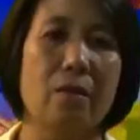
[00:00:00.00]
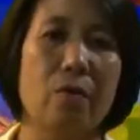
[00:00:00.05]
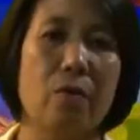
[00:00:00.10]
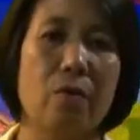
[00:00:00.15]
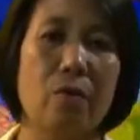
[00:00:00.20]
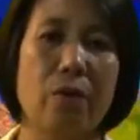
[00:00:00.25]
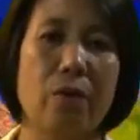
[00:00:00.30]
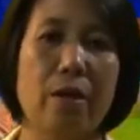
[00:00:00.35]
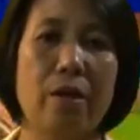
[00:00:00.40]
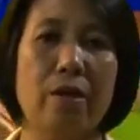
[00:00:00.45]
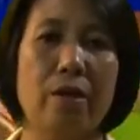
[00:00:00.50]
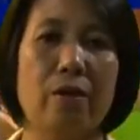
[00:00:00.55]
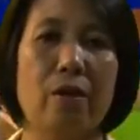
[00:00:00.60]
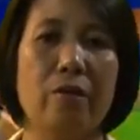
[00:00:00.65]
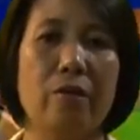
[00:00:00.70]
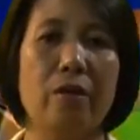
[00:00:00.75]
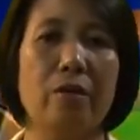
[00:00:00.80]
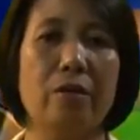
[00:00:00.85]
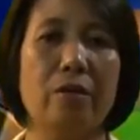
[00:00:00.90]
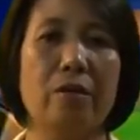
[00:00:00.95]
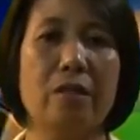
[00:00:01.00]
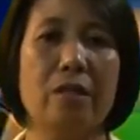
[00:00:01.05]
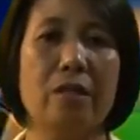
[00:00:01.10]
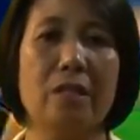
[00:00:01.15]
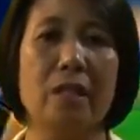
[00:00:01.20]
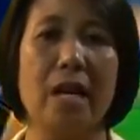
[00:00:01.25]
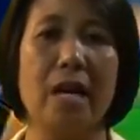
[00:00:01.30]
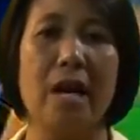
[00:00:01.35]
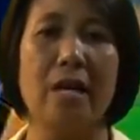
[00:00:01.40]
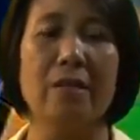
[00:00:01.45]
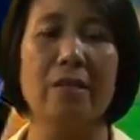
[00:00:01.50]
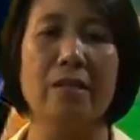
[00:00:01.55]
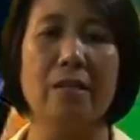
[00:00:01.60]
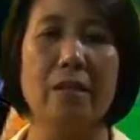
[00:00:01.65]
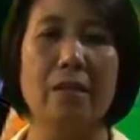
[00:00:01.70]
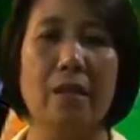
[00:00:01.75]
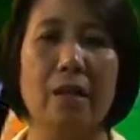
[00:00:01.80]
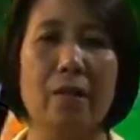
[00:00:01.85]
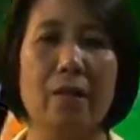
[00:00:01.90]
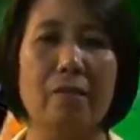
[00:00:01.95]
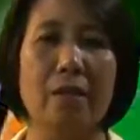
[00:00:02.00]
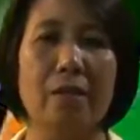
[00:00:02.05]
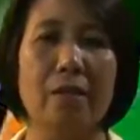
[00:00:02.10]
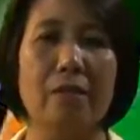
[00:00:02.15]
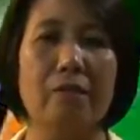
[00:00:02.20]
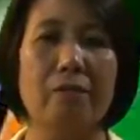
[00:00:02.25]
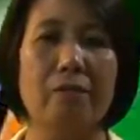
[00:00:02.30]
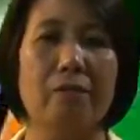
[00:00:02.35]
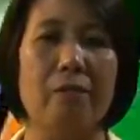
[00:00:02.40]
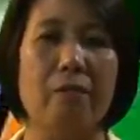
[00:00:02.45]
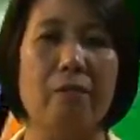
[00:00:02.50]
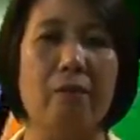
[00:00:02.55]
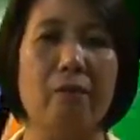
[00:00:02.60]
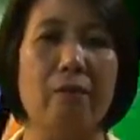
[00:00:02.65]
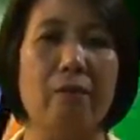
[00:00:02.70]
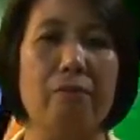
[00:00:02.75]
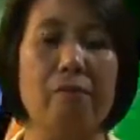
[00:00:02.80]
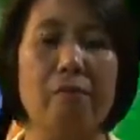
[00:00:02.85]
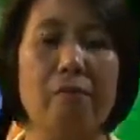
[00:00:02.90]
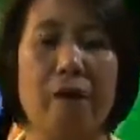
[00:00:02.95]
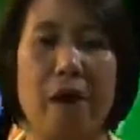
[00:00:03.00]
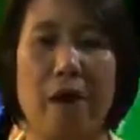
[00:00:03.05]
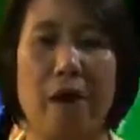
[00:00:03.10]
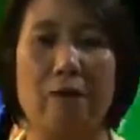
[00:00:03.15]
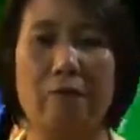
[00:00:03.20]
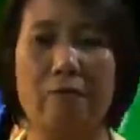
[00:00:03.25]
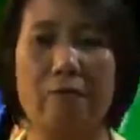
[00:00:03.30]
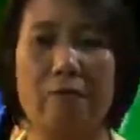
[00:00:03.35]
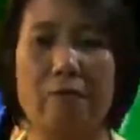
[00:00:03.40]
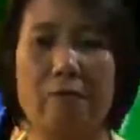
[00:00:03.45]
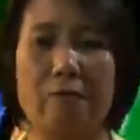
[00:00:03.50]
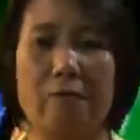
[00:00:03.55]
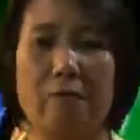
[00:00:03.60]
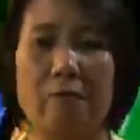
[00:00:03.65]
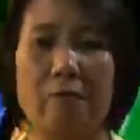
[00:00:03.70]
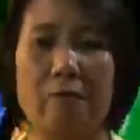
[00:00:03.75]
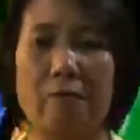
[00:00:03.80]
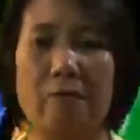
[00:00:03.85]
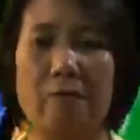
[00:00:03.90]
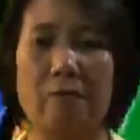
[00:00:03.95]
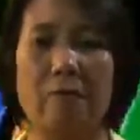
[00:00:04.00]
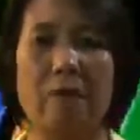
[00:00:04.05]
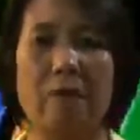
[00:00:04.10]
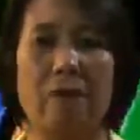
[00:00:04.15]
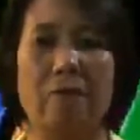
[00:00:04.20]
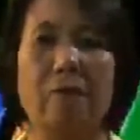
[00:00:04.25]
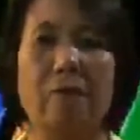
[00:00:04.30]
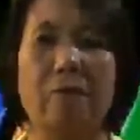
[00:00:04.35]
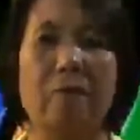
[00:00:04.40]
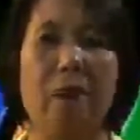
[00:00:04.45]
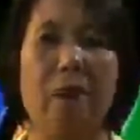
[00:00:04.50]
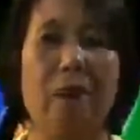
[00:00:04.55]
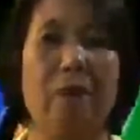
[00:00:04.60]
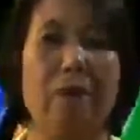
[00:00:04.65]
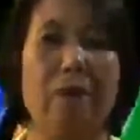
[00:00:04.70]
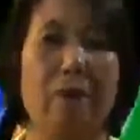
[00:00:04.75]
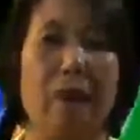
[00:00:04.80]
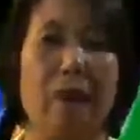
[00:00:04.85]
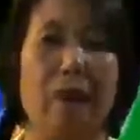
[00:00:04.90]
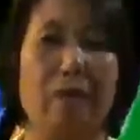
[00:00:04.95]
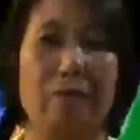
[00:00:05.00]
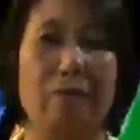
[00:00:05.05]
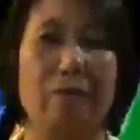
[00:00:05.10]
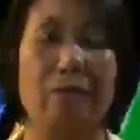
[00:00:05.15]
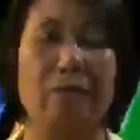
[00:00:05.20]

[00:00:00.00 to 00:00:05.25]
we are going to discuss a better form of graph, the bar graph.